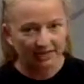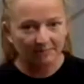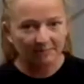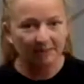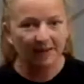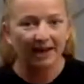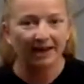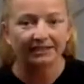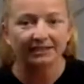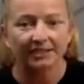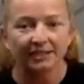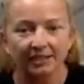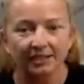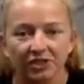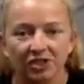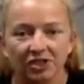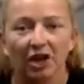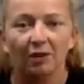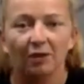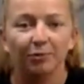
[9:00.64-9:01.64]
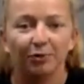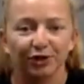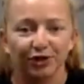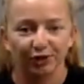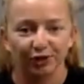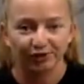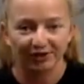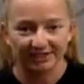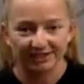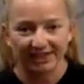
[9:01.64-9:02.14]
back to the top with
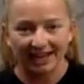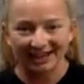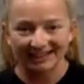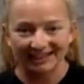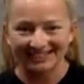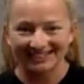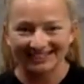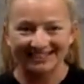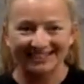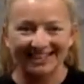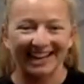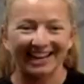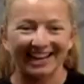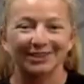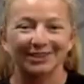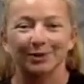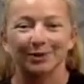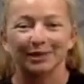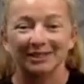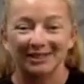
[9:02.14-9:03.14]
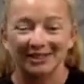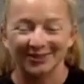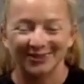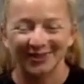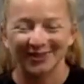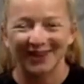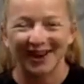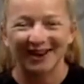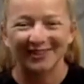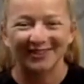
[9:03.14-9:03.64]
those side-to-side twists for
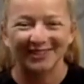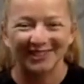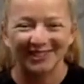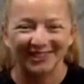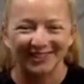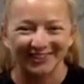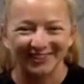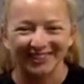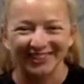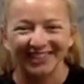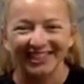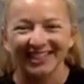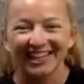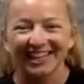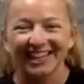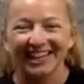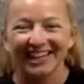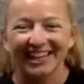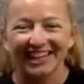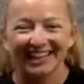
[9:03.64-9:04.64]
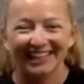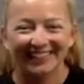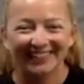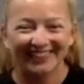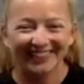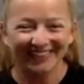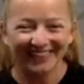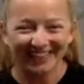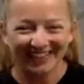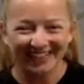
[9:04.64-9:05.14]
round 2. In
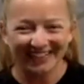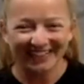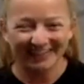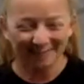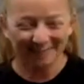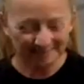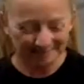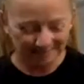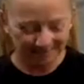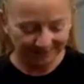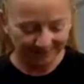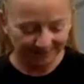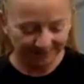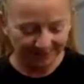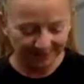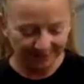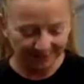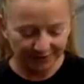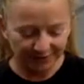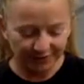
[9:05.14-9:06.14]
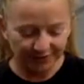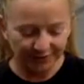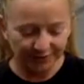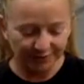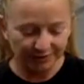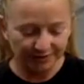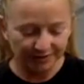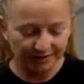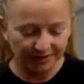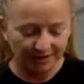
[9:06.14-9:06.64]
3, 2,
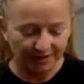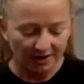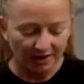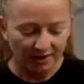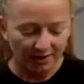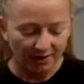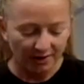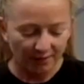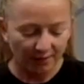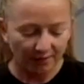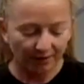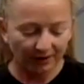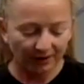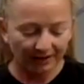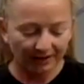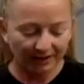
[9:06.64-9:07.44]
1.